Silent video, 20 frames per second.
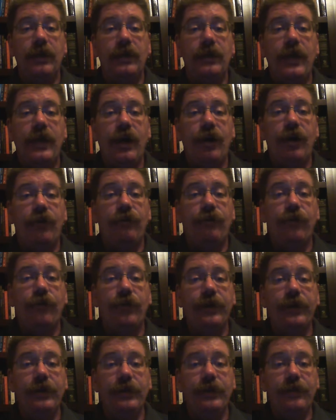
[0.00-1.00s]
Now,
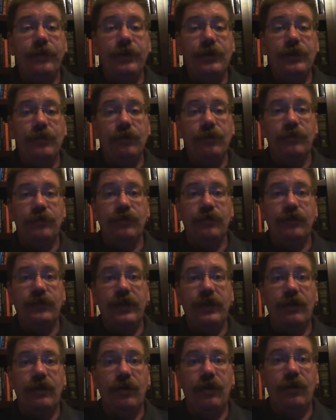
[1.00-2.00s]
for individuals
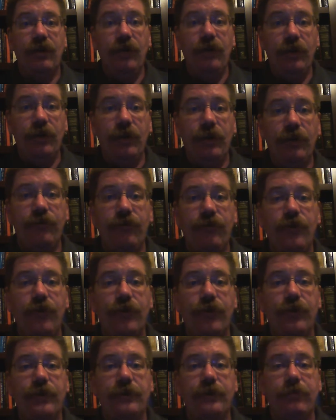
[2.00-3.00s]
that are looking
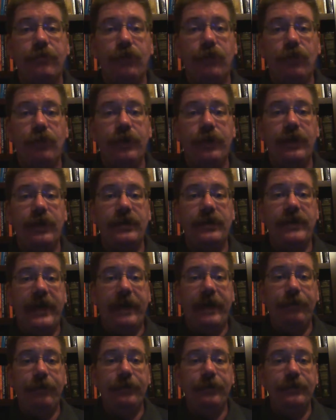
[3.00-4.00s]
for deploying
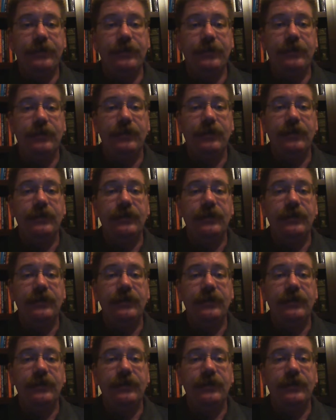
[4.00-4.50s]
tablets